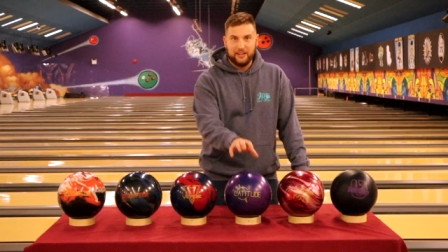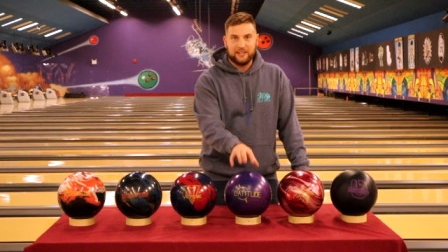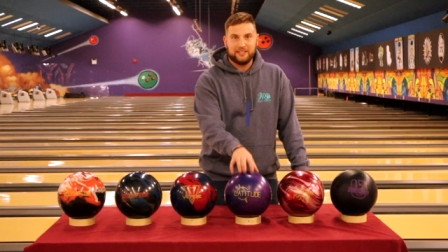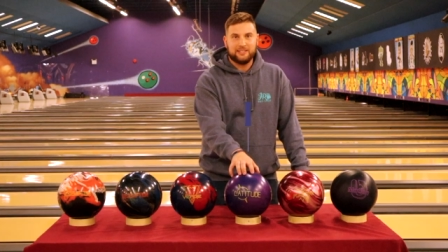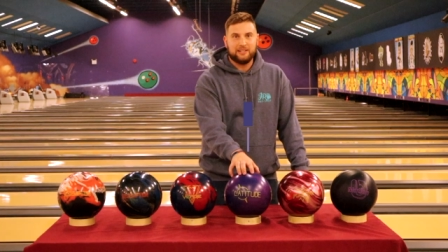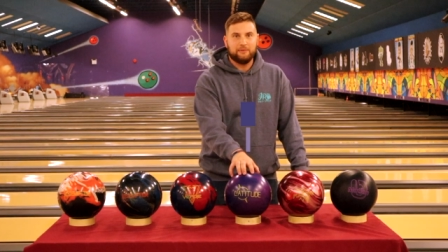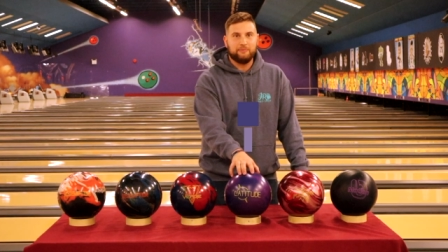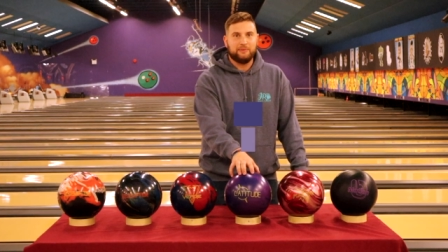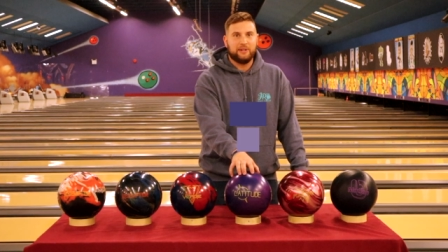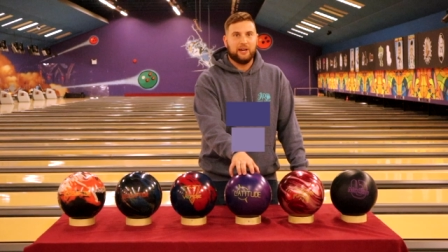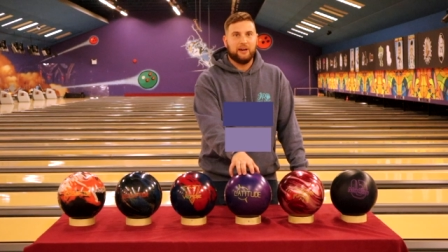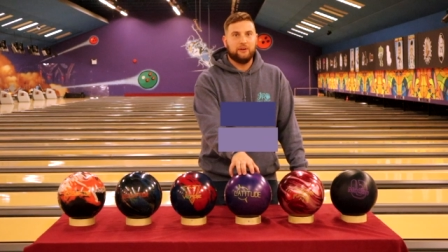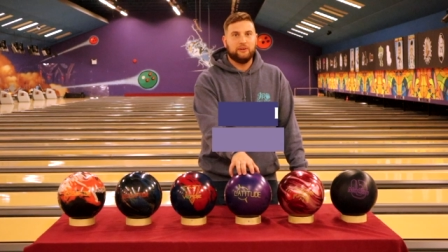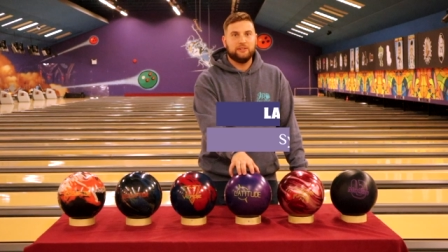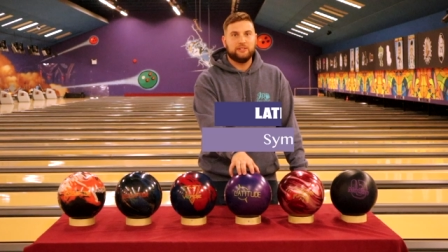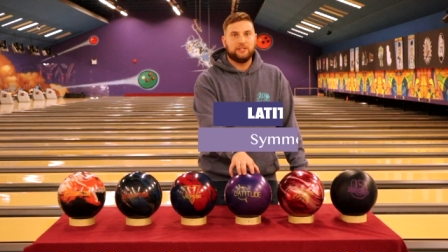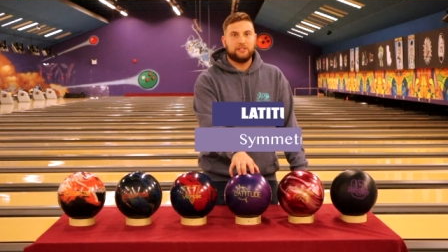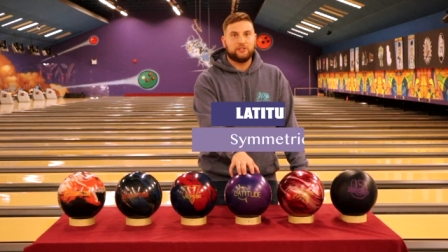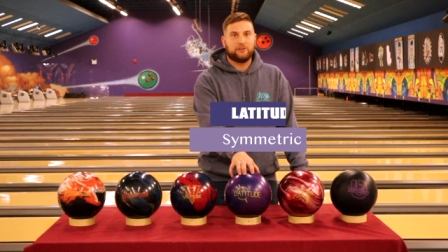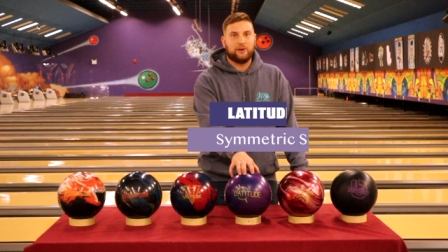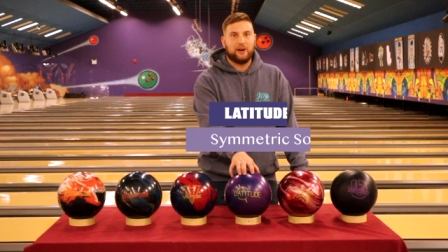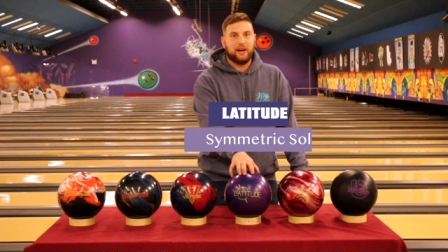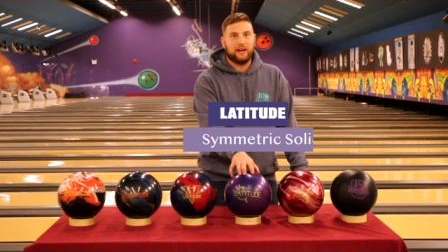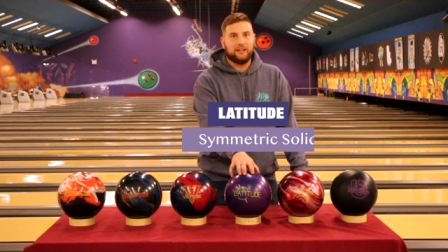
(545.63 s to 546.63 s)
Next step down is a
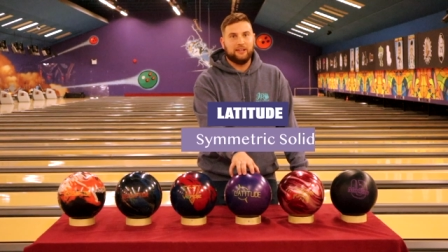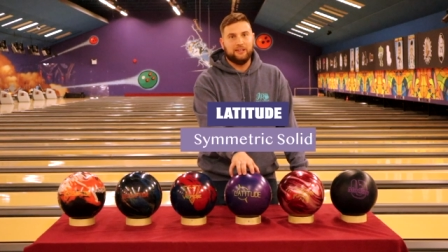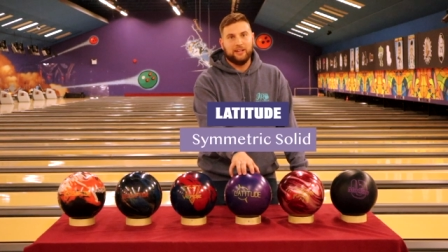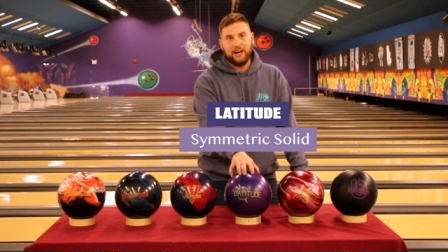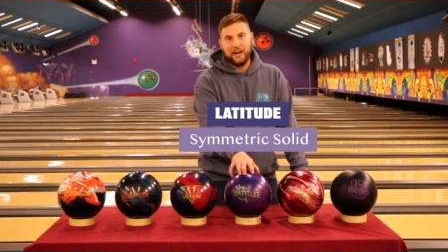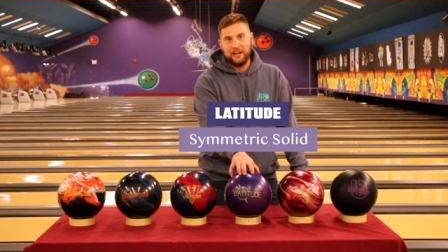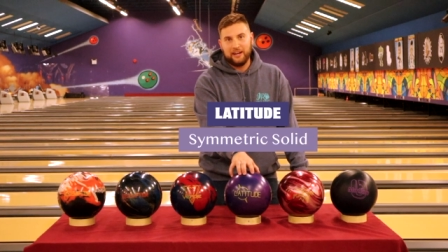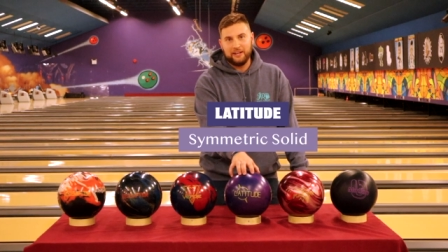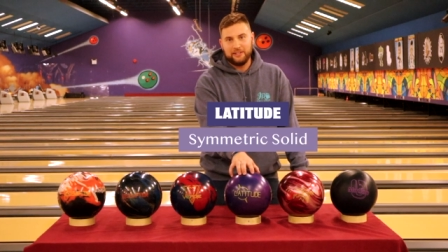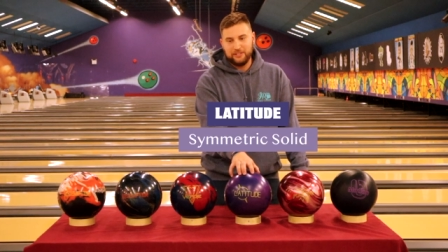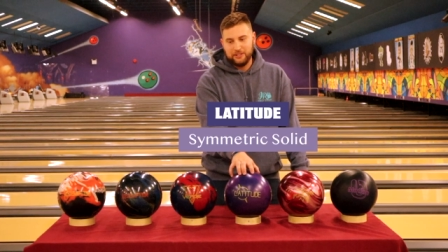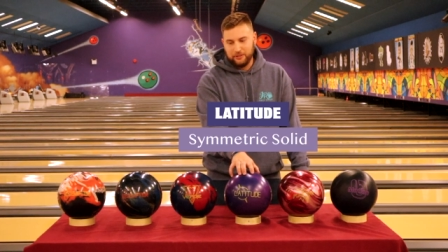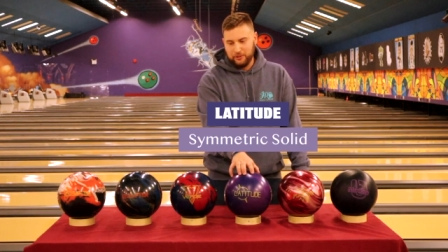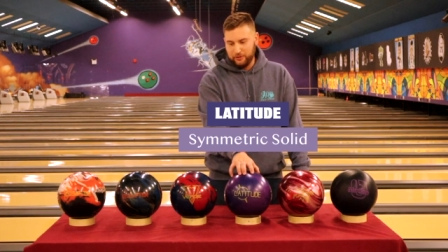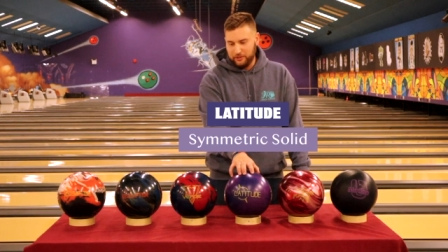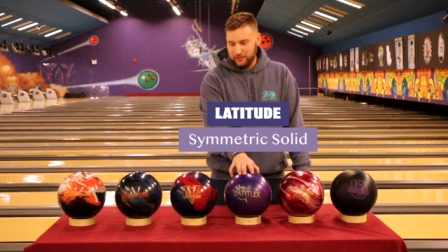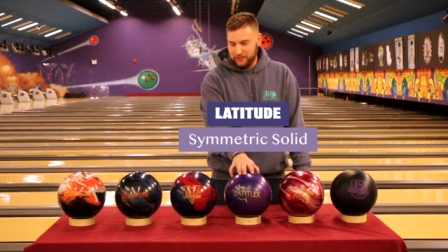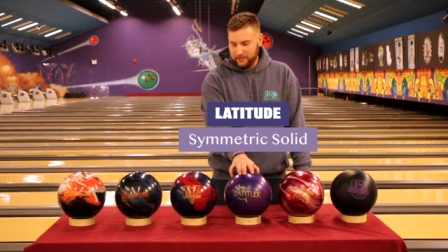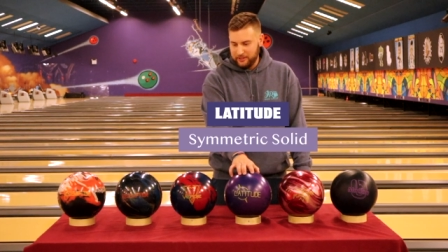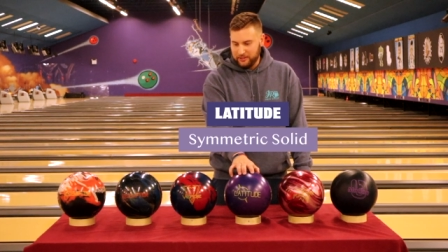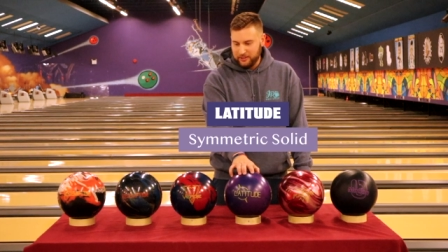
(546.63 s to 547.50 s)
track latitude.